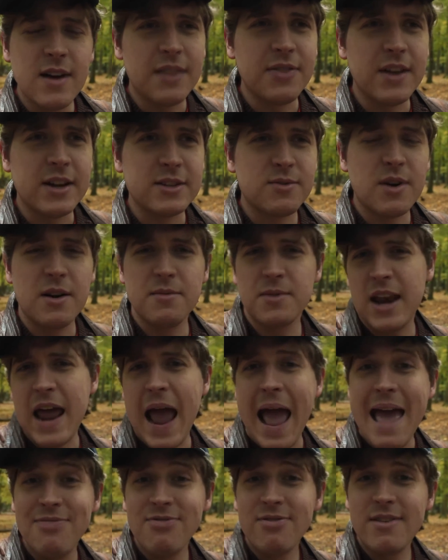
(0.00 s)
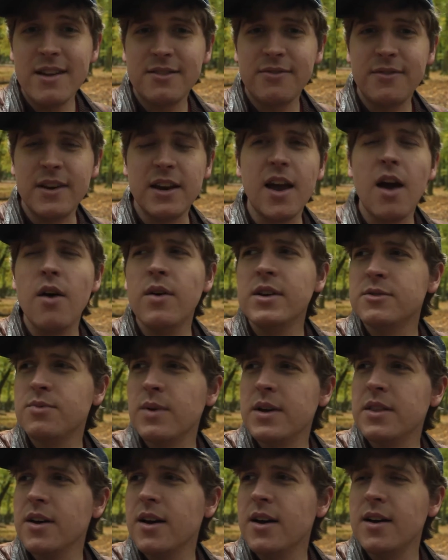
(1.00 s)
and that's where I'm going to end this video, is
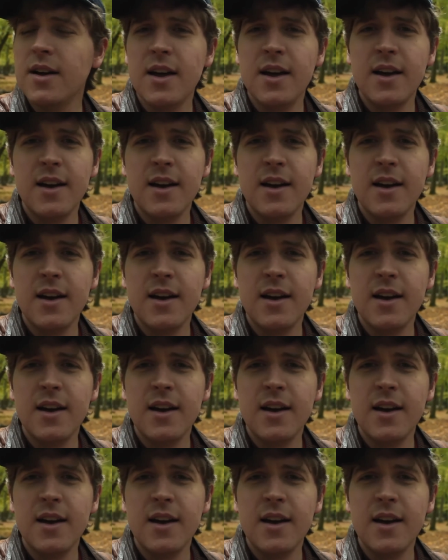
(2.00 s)
with a